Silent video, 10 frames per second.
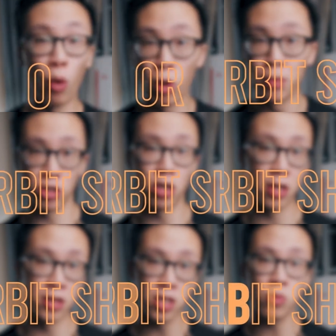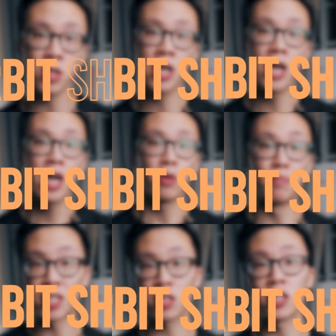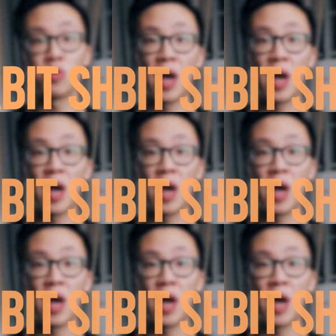orbit shot. And this one, basically